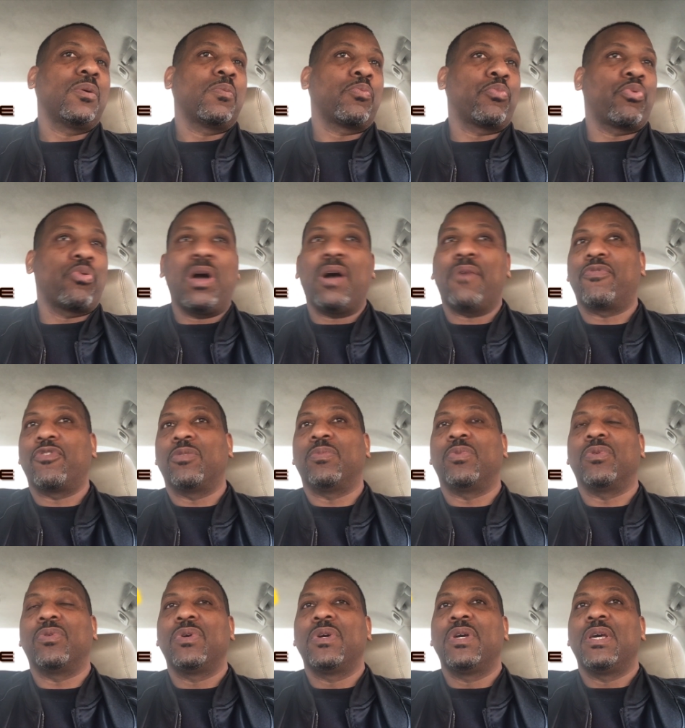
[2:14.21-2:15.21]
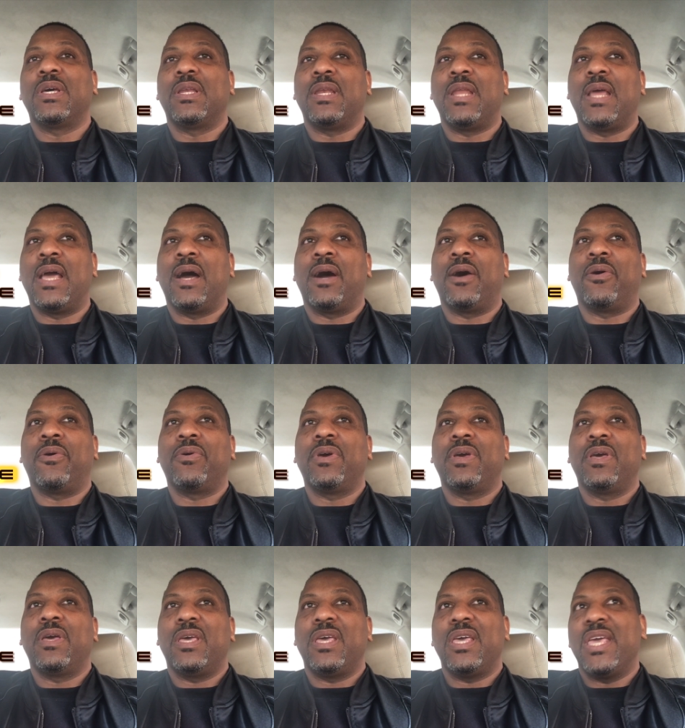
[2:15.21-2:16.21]
profitable. Now,
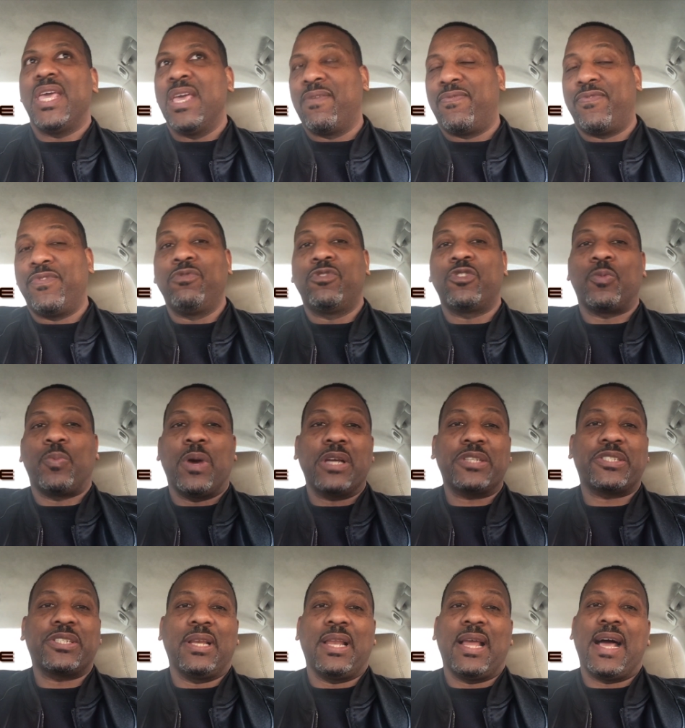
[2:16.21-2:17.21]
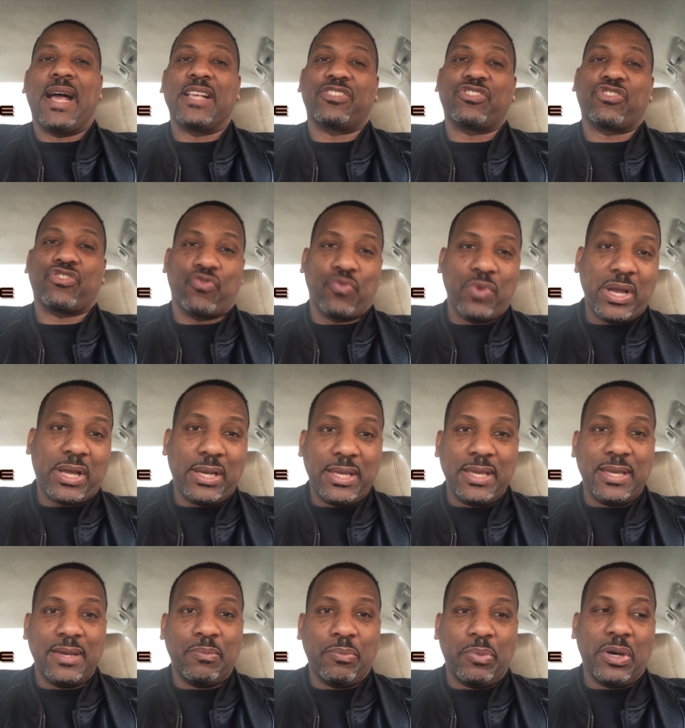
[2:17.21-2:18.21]
if you specialize strictly
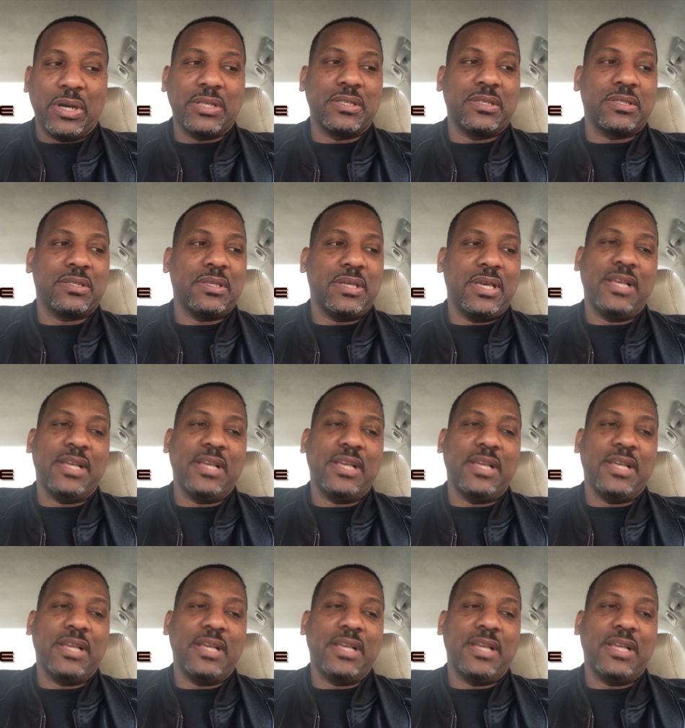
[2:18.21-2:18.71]
in buttons,